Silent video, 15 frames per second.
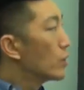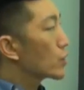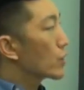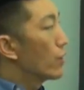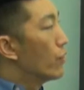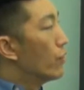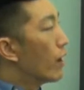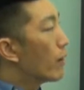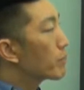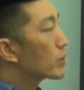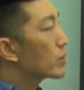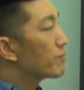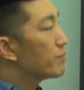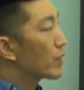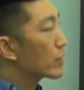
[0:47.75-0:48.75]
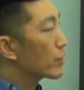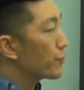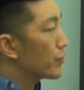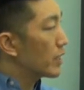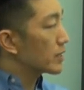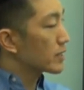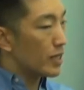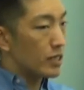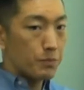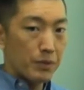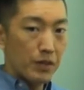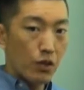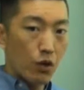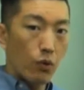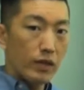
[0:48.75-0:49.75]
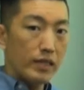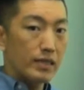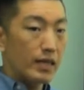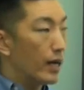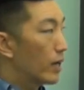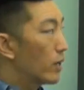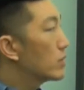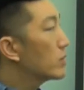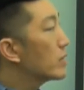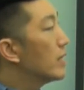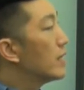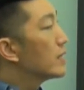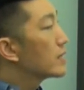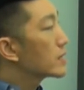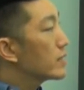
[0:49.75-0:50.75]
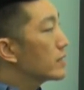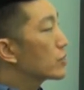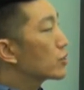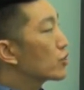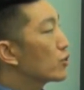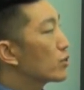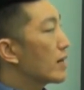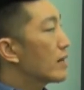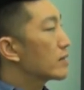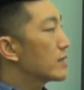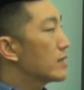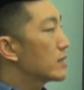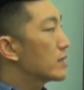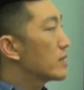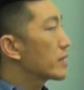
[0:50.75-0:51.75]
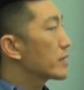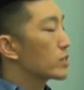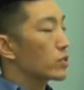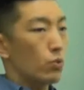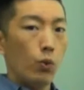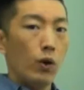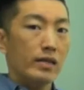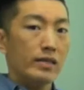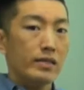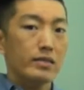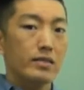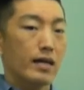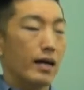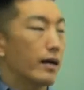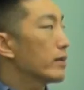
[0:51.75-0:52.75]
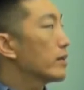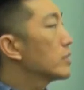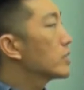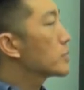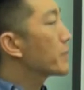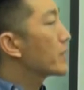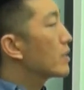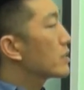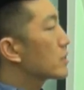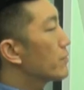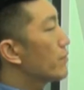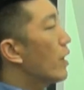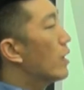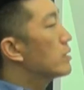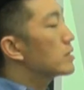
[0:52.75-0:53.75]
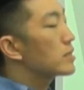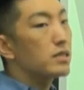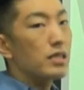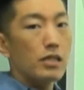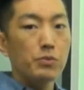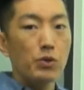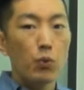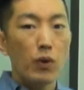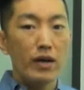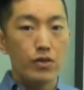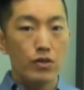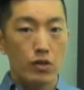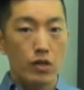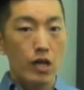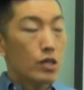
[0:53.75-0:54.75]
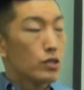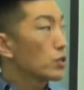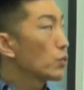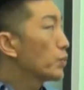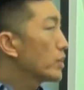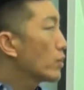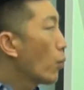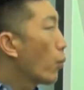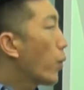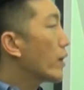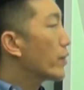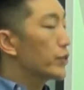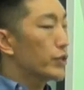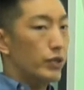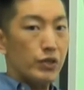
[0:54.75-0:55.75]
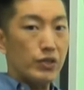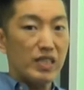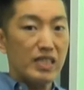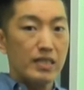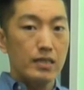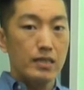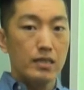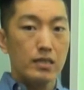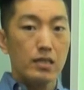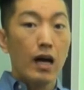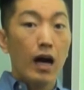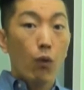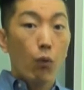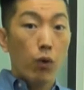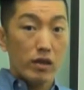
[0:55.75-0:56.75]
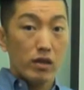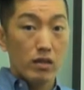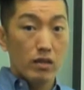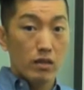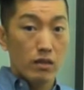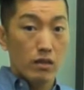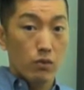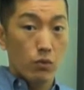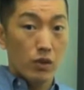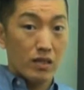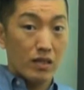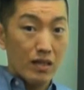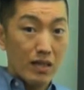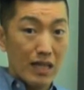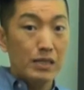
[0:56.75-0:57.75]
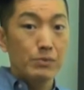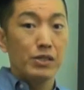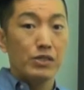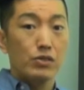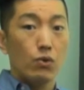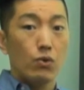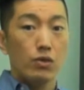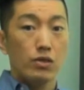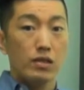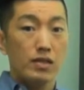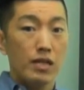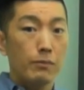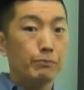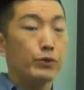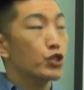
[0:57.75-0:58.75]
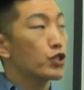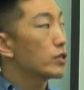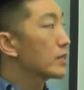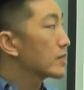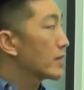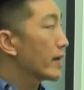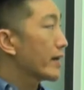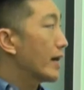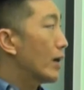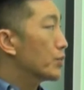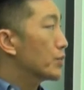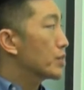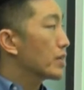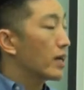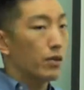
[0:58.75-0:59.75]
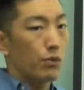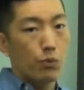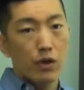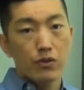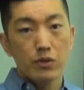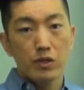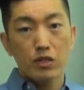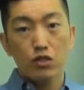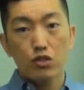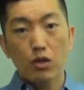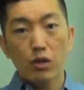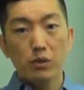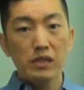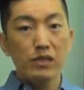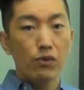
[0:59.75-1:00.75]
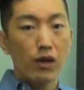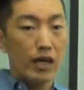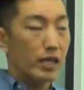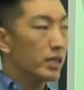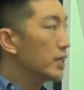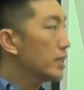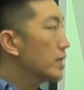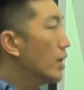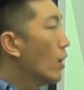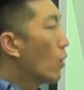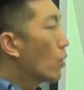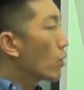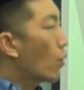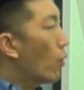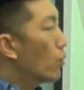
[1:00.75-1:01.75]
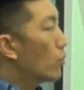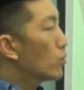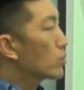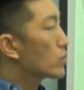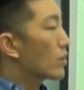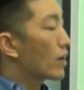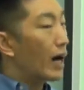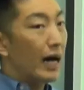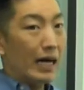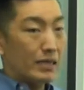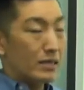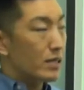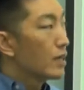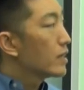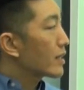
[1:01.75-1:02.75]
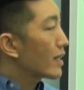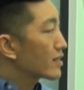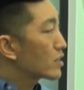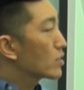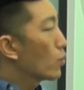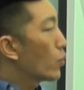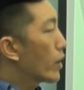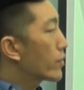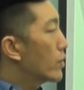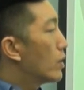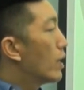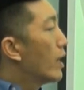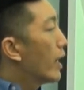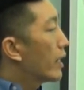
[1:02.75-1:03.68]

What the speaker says: So the number of butterflies has been going down since 2006. Why is that? It's because of unstable weather. So we know weather is what the climate or the temperature is like outside, whether it's snowy, rainy, cold, or hot, that's the weather.